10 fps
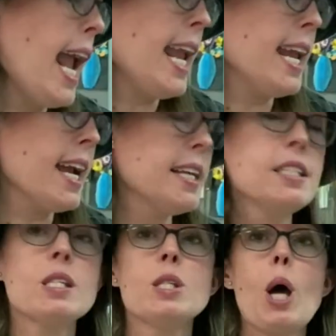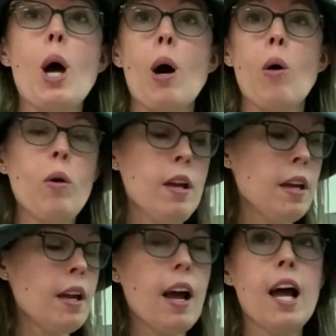And so
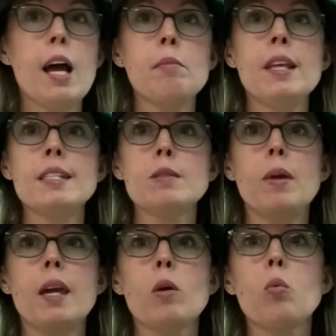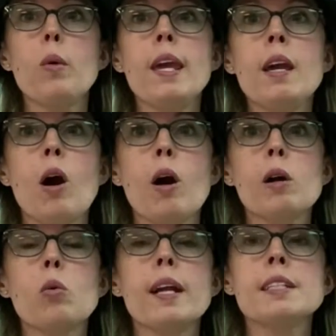this week we are
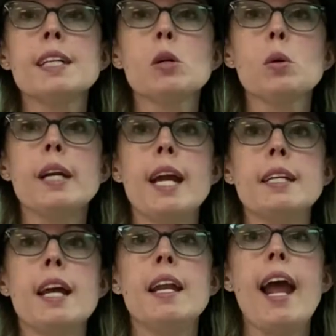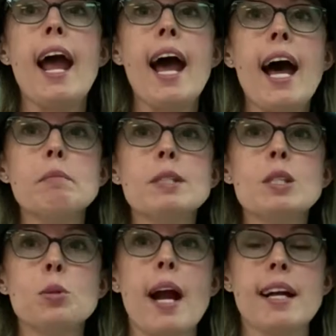going to create an
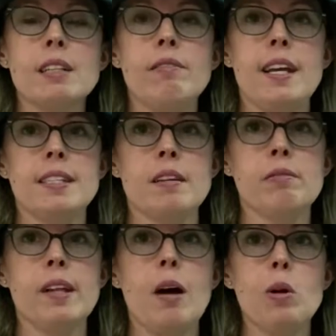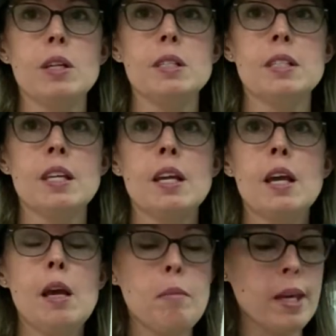abstract vase of flowers,
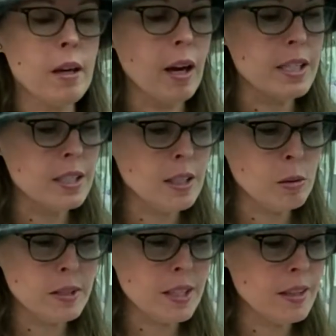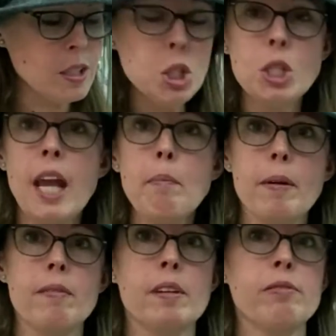because you see the shape
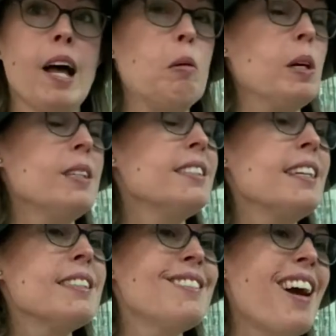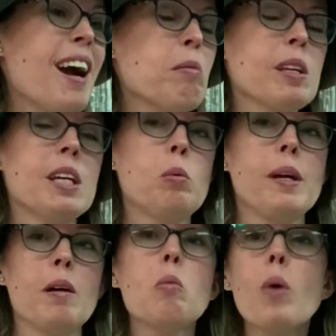of the flowers is not really
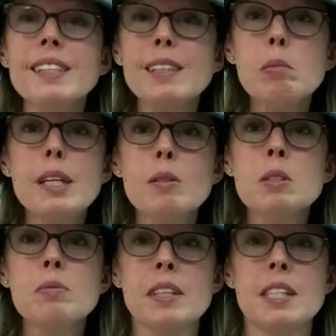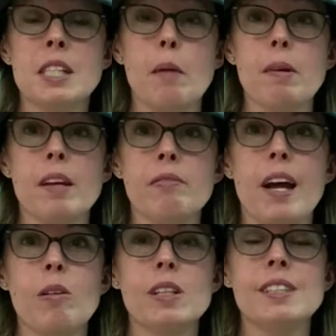real. What did we use for the shape of the
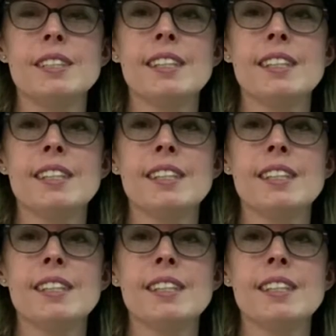flowers?